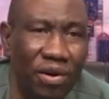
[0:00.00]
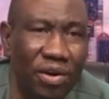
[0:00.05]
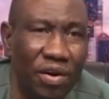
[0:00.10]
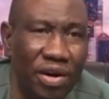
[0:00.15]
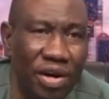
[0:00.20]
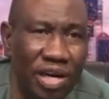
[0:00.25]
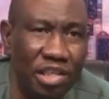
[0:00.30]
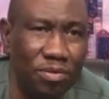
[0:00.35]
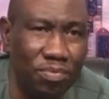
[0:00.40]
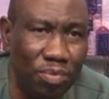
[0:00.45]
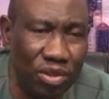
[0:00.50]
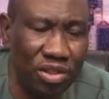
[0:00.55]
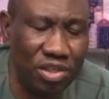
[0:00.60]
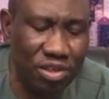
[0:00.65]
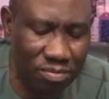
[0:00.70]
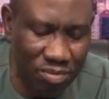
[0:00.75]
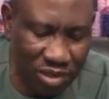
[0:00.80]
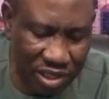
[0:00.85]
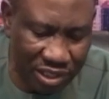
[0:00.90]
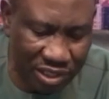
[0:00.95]

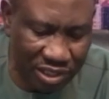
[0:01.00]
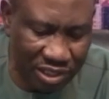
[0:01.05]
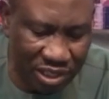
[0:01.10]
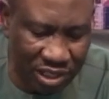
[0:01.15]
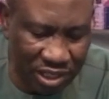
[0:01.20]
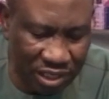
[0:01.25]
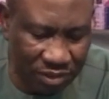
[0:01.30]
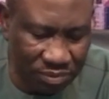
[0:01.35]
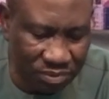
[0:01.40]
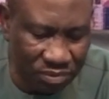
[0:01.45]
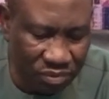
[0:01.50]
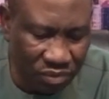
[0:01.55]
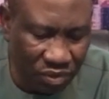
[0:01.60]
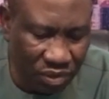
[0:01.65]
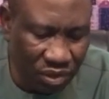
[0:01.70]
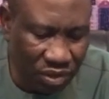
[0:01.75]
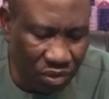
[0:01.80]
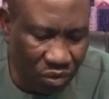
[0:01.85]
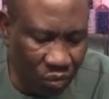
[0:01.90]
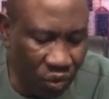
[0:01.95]
responsibility
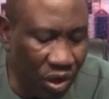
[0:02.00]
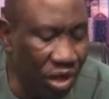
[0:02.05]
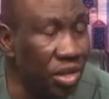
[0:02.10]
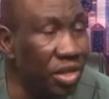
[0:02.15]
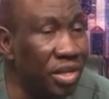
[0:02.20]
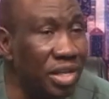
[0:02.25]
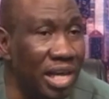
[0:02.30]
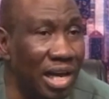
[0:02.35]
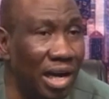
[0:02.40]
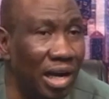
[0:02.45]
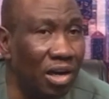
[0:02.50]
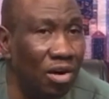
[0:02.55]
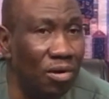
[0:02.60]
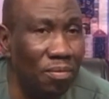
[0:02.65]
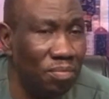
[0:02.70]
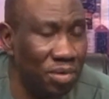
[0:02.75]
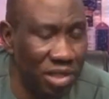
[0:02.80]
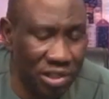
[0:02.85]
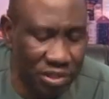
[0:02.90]
when they are complete